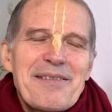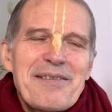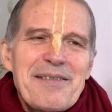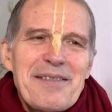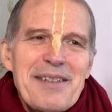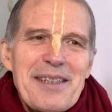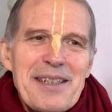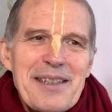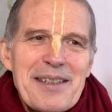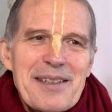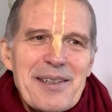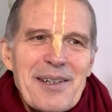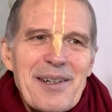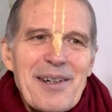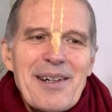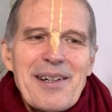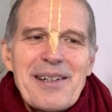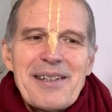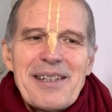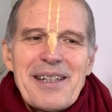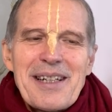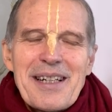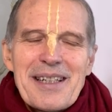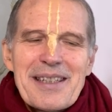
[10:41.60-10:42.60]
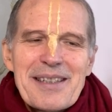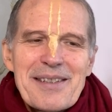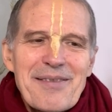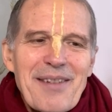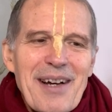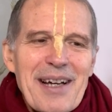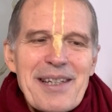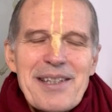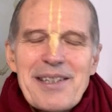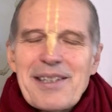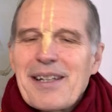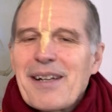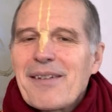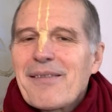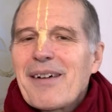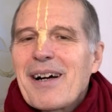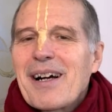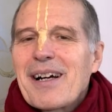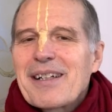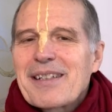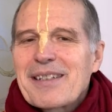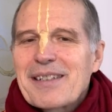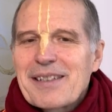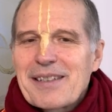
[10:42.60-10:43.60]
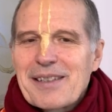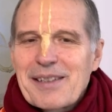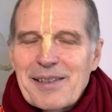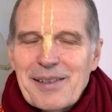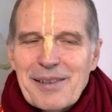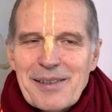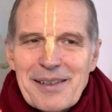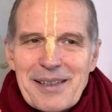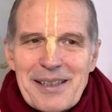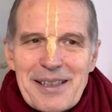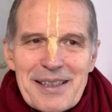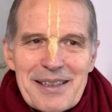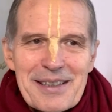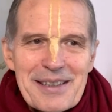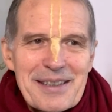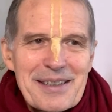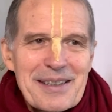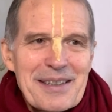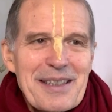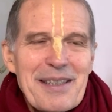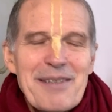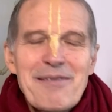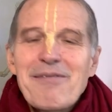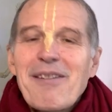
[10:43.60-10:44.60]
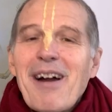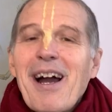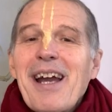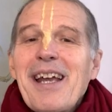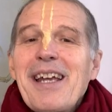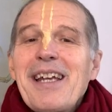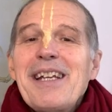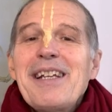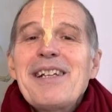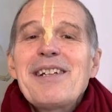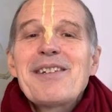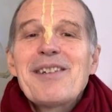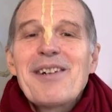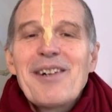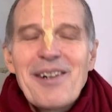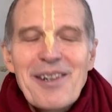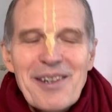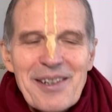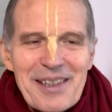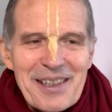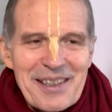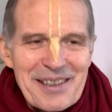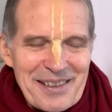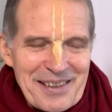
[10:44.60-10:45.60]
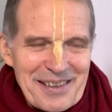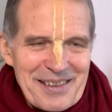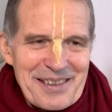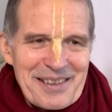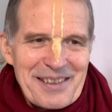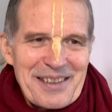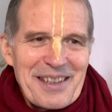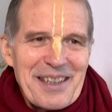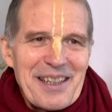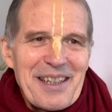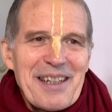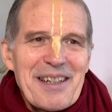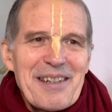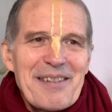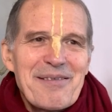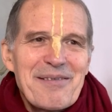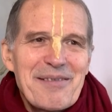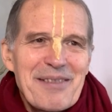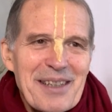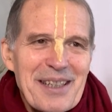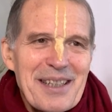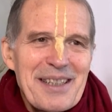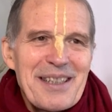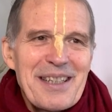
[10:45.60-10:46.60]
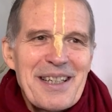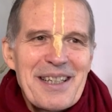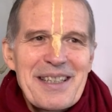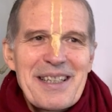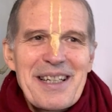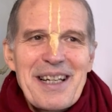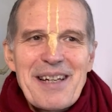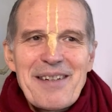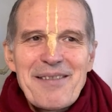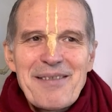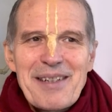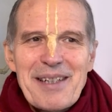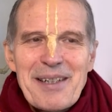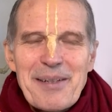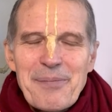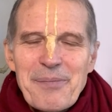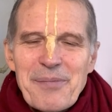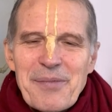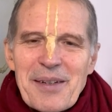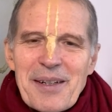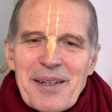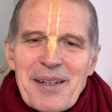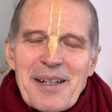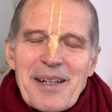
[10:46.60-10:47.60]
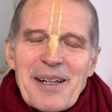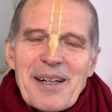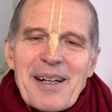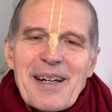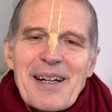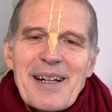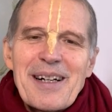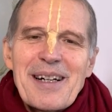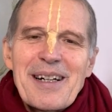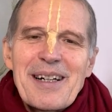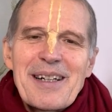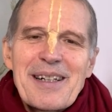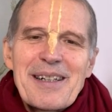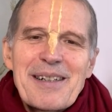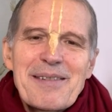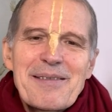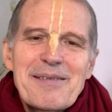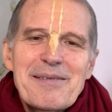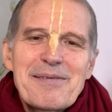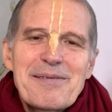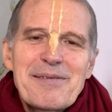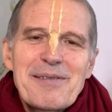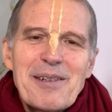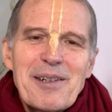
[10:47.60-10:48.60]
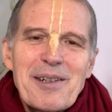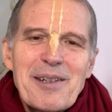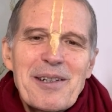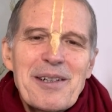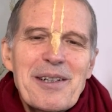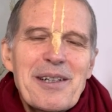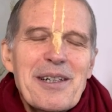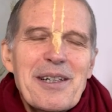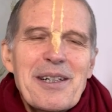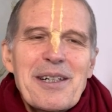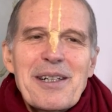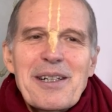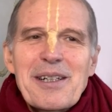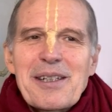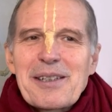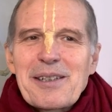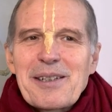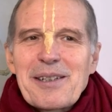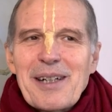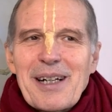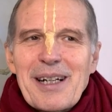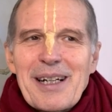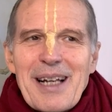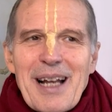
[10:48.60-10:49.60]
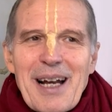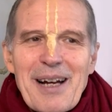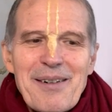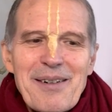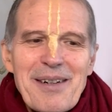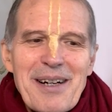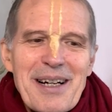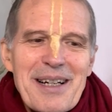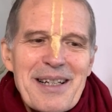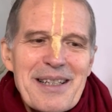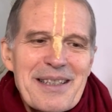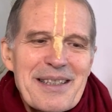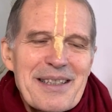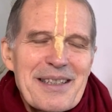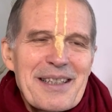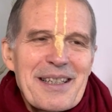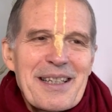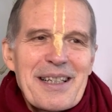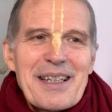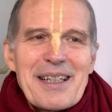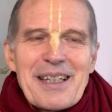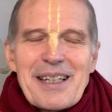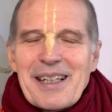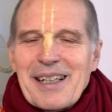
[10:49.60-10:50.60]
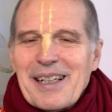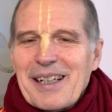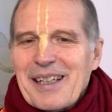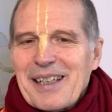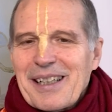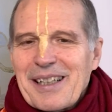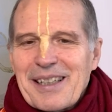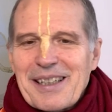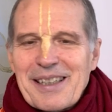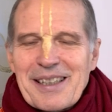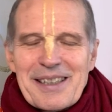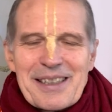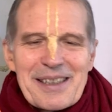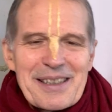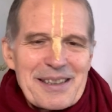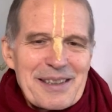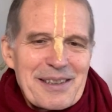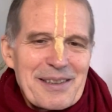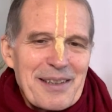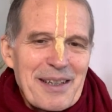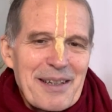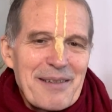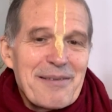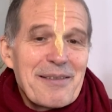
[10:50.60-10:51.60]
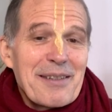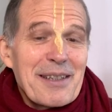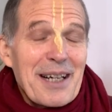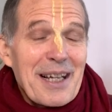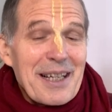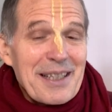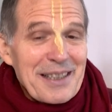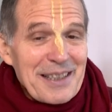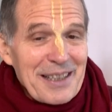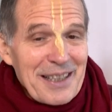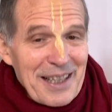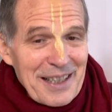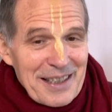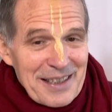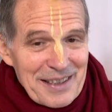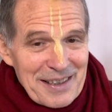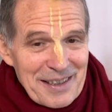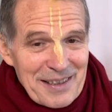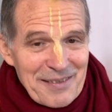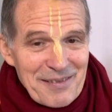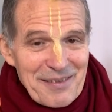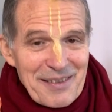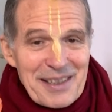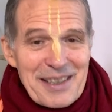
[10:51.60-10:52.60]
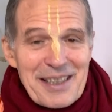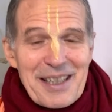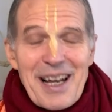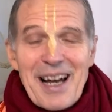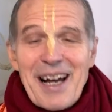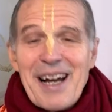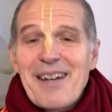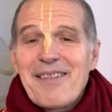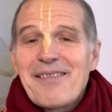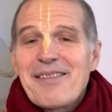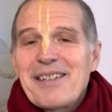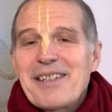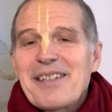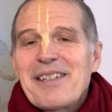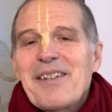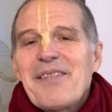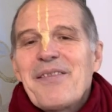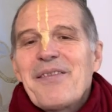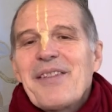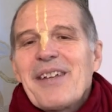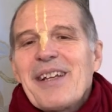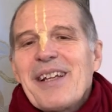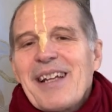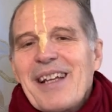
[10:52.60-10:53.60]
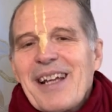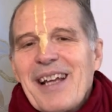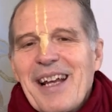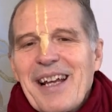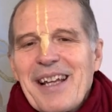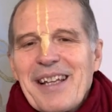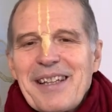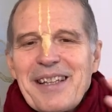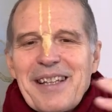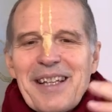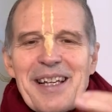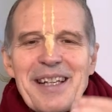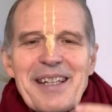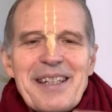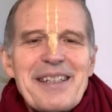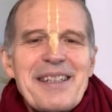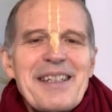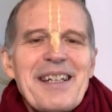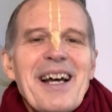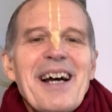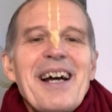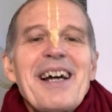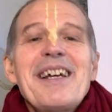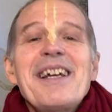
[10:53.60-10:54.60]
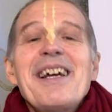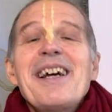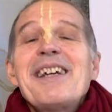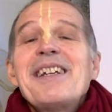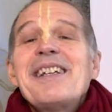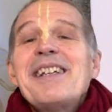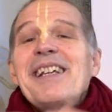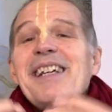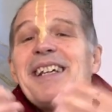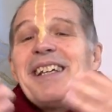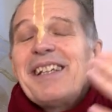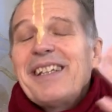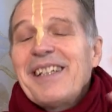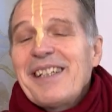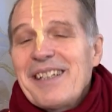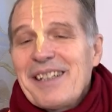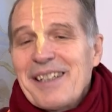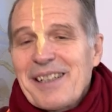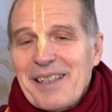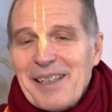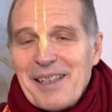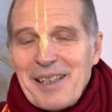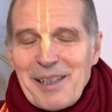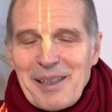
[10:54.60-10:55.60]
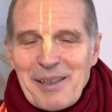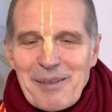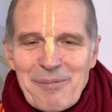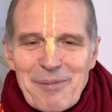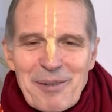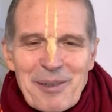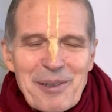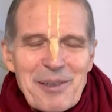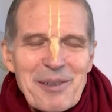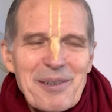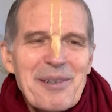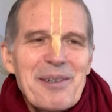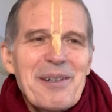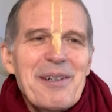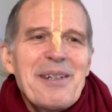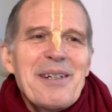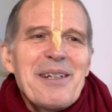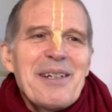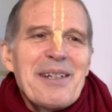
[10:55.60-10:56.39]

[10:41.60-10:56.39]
We turn as Vaishnavas to this divine goddess, Vrinda Devi, to allow us to have residence in Vrindavan, and then Nayane Hiribo